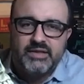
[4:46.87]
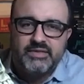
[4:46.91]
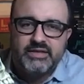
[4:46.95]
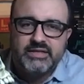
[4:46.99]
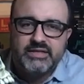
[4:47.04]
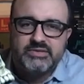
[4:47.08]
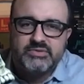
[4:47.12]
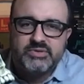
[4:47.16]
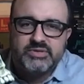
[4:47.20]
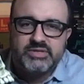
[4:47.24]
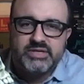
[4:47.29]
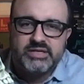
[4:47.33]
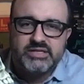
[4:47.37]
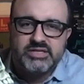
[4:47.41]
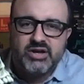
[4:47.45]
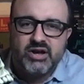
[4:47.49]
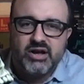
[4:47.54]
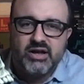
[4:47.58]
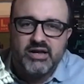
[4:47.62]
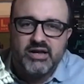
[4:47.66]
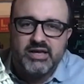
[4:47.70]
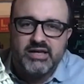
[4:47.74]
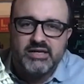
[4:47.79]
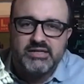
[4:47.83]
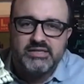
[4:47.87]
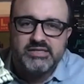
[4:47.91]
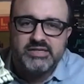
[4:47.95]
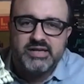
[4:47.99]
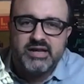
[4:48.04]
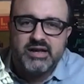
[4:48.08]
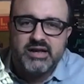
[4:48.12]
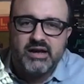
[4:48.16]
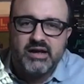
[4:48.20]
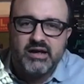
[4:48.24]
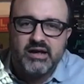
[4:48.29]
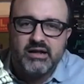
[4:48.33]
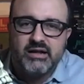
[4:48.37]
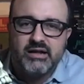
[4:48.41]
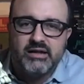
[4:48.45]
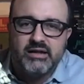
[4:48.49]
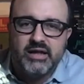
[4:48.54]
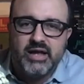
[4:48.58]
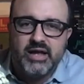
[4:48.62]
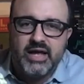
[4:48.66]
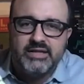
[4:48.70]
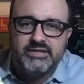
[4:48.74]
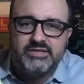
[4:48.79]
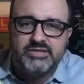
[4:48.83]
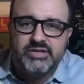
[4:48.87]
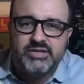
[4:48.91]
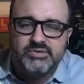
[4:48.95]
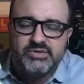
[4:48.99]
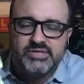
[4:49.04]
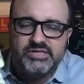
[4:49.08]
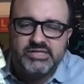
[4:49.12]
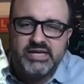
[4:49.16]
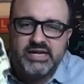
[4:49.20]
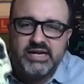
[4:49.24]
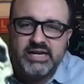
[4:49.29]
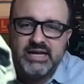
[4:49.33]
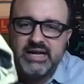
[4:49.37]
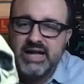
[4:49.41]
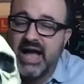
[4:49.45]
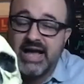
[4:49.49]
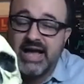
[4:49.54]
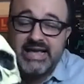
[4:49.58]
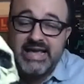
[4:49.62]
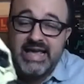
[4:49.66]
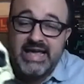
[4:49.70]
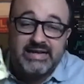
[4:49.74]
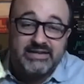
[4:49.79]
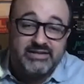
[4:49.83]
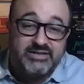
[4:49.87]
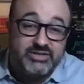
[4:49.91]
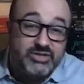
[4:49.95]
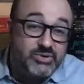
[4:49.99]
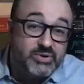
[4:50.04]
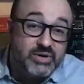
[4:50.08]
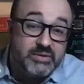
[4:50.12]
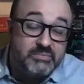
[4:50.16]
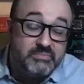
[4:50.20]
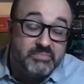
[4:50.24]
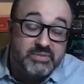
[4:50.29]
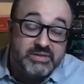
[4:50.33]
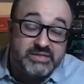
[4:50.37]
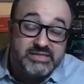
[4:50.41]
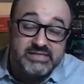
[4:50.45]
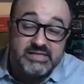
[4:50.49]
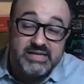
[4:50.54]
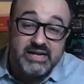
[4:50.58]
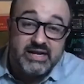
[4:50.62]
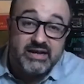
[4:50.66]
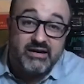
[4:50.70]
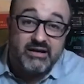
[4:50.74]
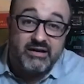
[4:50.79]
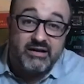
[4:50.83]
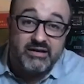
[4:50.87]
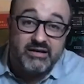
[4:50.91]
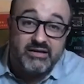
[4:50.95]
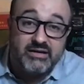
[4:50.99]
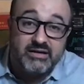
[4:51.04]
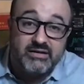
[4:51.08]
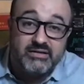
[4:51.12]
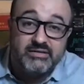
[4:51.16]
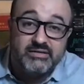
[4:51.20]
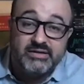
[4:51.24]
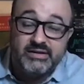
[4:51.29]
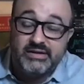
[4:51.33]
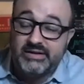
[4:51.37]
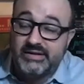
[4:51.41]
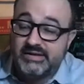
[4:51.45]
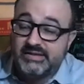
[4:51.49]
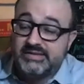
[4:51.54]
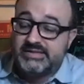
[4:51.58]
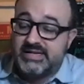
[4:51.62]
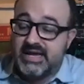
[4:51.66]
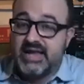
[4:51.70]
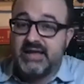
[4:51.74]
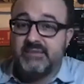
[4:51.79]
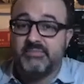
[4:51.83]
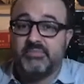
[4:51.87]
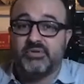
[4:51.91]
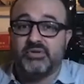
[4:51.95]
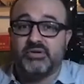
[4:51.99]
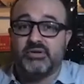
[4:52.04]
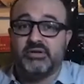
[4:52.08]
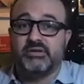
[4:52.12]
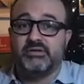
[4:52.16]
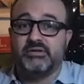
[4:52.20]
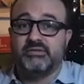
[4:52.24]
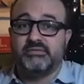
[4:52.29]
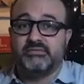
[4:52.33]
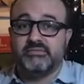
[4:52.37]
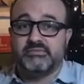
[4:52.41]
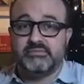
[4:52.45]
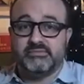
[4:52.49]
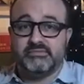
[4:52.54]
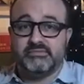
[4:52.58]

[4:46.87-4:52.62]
This was a talking skull, and so I can't do it, but sitting on a table,